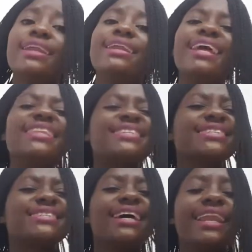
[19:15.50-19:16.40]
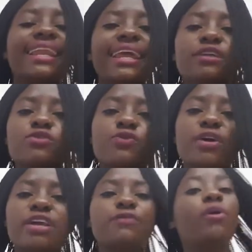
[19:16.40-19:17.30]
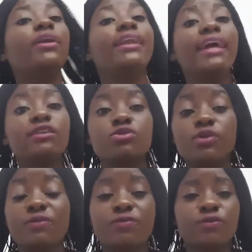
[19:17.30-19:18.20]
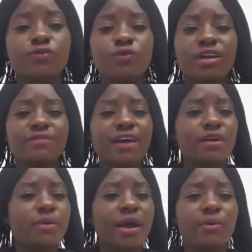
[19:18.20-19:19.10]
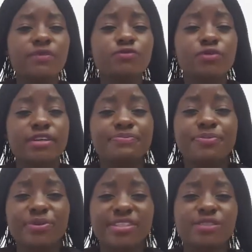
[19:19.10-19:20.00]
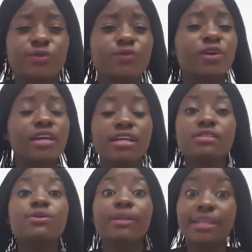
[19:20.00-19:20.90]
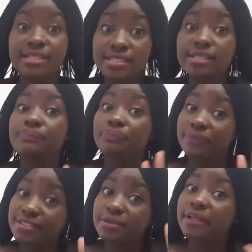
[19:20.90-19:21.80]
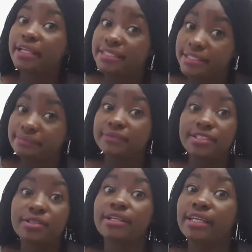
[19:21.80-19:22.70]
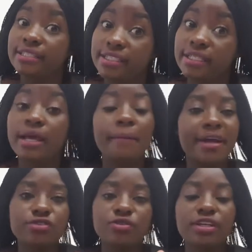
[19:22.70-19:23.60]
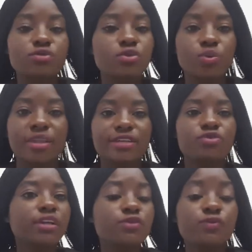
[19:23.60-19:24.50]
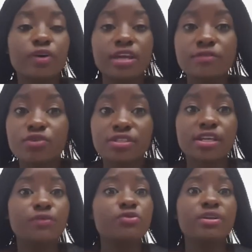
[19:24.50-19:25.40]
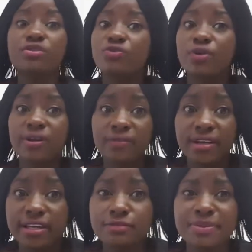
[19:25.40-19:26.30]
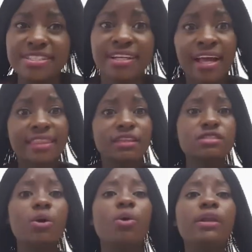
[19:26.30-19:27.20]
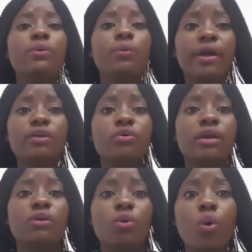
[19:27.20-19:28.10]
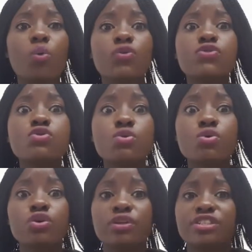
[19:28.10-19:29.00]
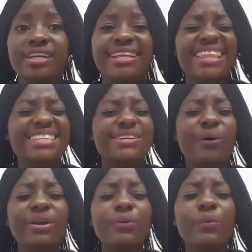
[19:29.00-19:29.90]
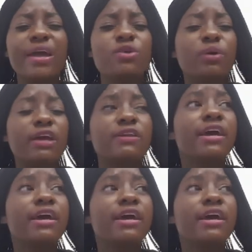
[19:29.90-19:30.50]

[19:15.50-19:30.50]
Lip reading: Let us learn to forgive or learn to forgive. I went through that process of, it's not easy, but you need to do that. You need to forgive yourself. You need to forgive the next person. That's the only way you can go through your journey. That's the only way you can